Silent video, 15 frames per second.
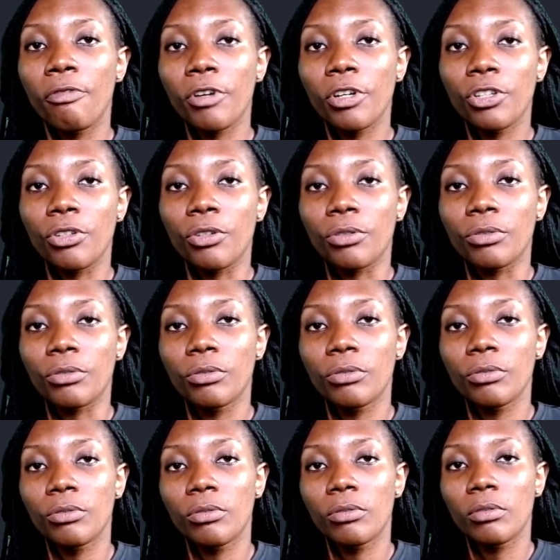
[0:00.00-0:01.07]
friction
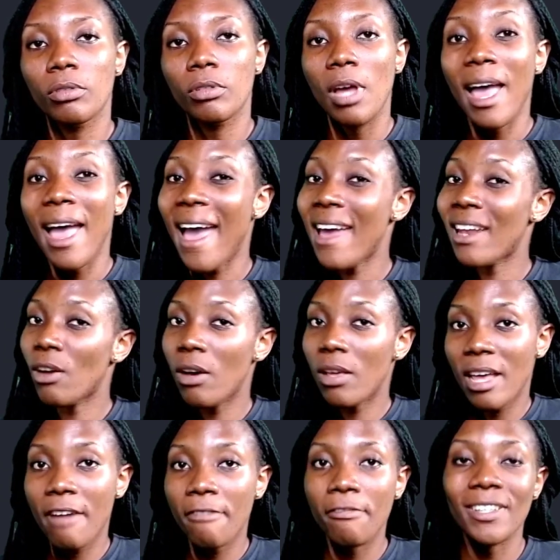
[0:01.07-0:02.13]
and
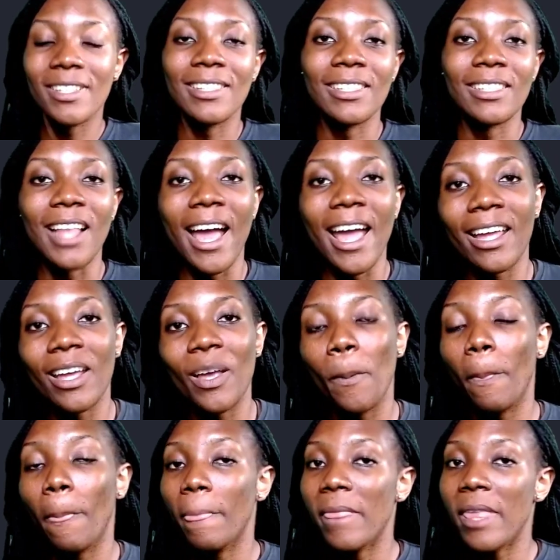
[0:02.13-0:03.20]
other forces like
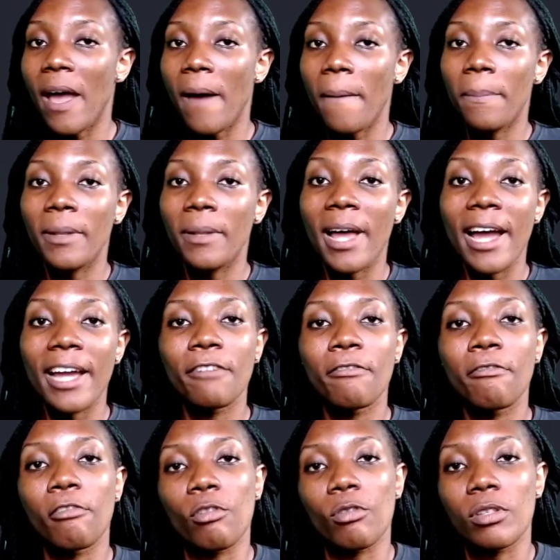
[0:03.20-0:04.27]
the applied
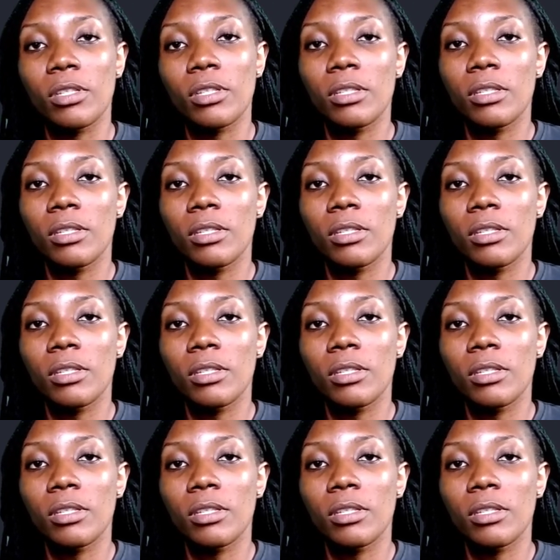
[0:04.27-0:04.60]
force,